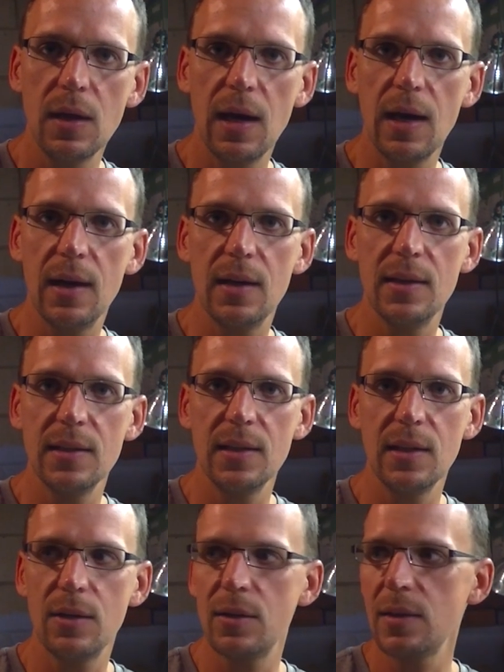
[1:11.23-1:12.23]
uh,
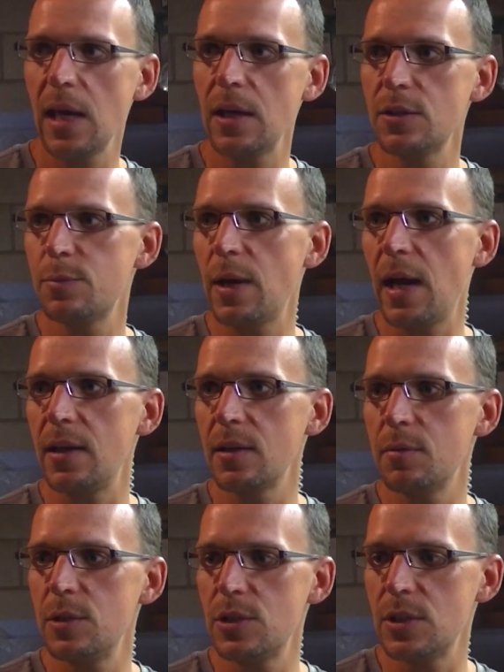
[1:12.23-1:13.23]
you know, the layout's been out of
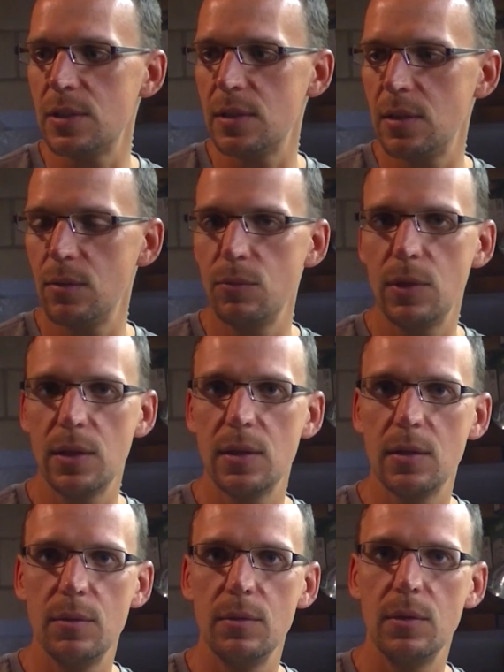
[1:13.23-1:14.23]
commission with
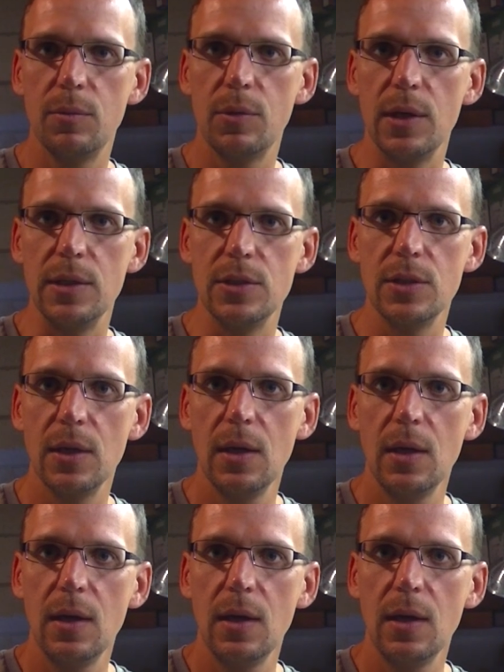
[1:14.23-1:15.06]
the, the bridge.